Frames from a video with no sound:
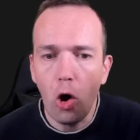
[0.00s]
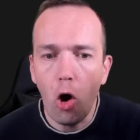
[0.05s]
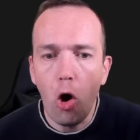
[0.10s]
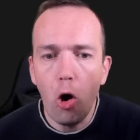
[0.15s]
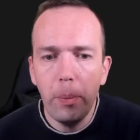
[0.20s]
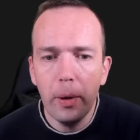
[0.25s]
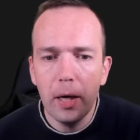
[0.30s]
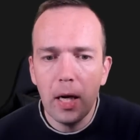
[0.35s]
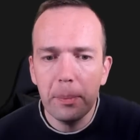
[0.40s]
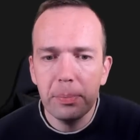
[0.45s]

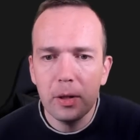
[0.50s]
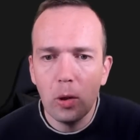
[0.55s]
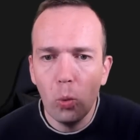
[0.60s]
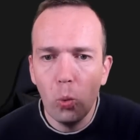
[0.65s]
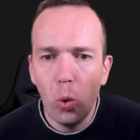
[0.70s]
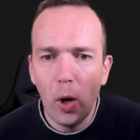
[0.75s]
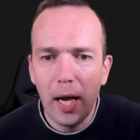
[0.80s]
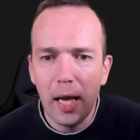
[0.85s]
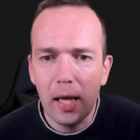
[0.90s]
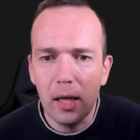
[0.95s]
open up the
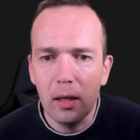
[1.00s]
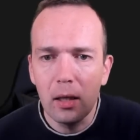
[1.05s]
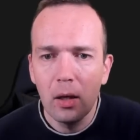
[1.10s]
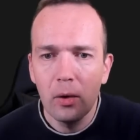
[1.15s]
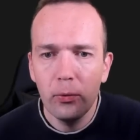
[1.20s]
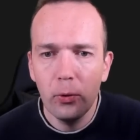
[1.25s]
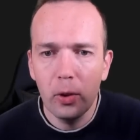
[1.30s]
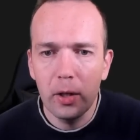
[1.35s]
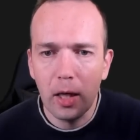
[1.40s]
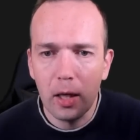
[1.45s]
way
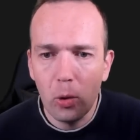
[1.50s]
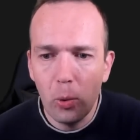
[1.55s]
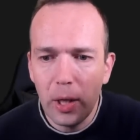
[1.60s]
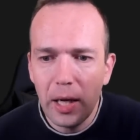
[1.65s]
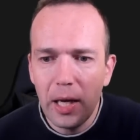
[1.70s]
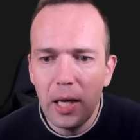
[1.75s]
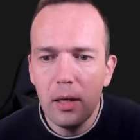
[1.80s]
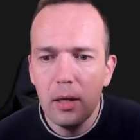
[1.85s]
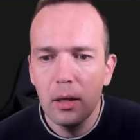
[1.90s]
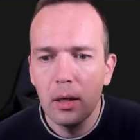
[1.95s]
for the
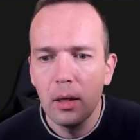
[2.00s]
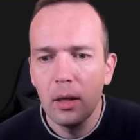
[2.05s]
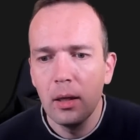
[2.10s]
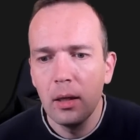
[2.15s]
queen.